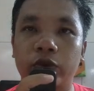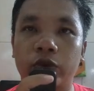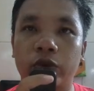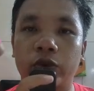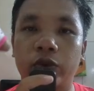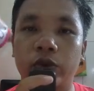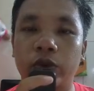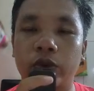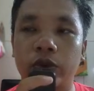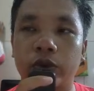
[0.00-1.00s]
she
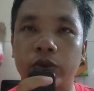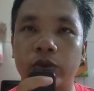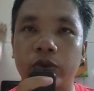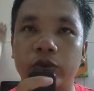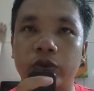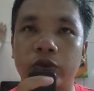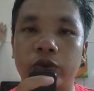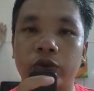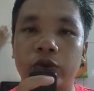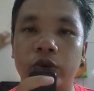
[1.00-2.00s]
couldn't help but
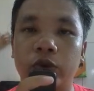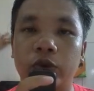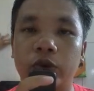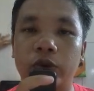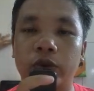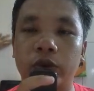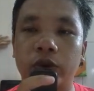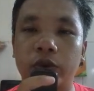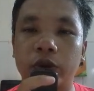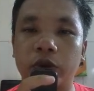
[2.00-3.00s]
smile.
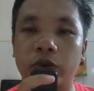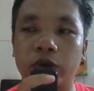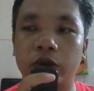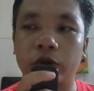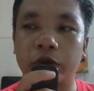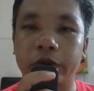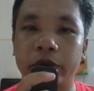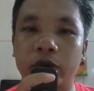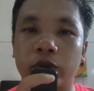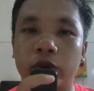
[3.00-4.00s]
"Scout really
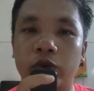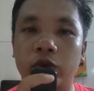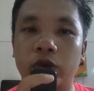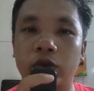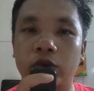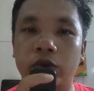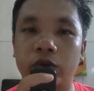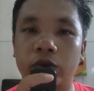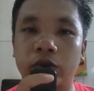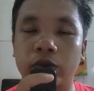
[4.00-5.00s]
likes you," she remarked
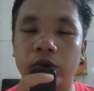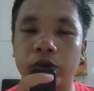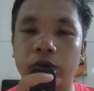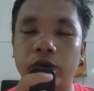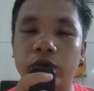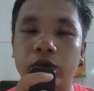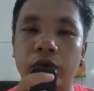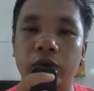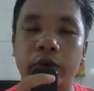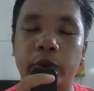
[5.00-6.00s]
one day.
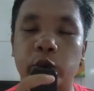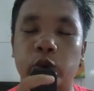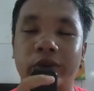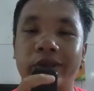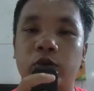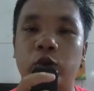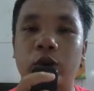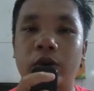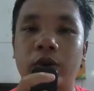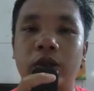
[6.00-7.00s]
"He's not
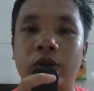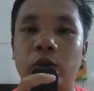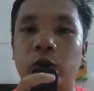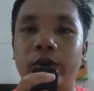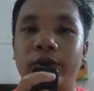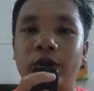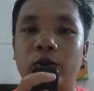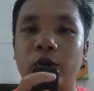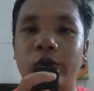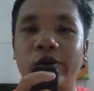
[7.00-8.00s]
usually this friendly
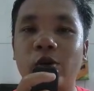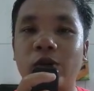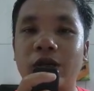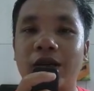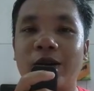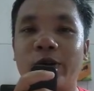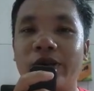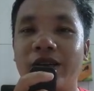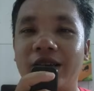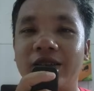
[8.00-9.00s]
with strangers."
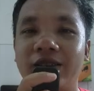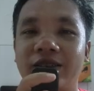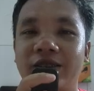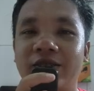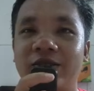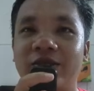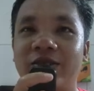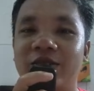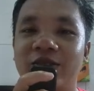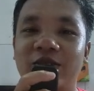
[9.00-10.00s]

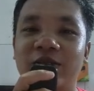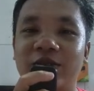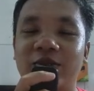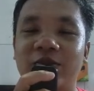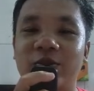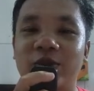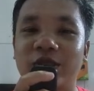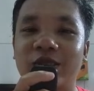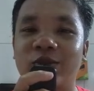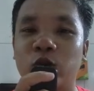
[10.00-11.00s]
Lucas smiled
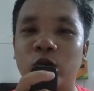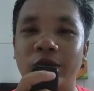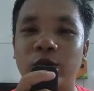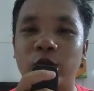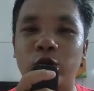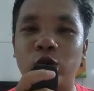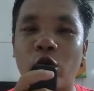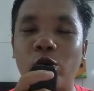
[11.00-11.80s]
gently and replied,